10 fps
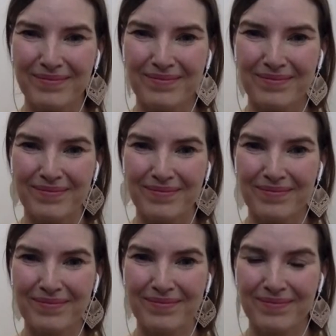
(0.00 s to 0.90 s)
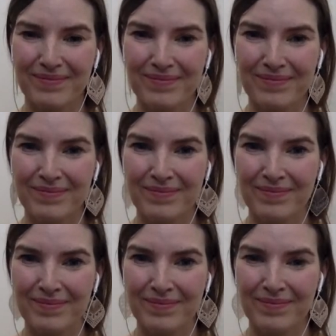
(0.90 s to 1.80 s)

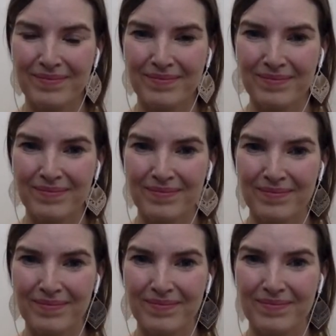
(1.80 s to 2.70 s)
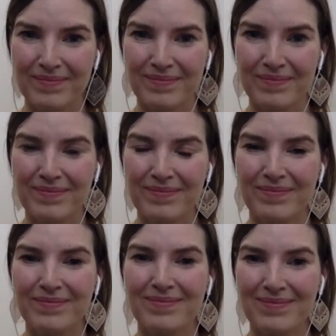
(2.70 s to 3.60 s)

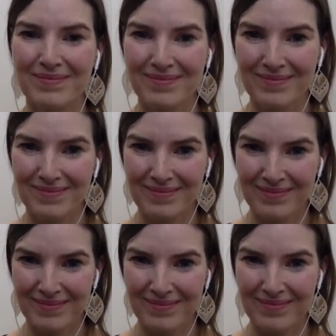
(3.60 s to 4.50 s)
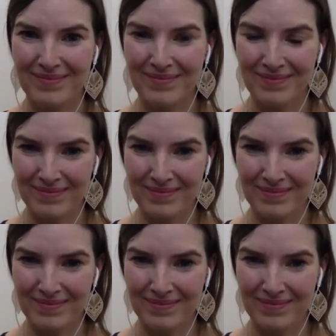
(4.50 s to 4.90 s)
[no speech]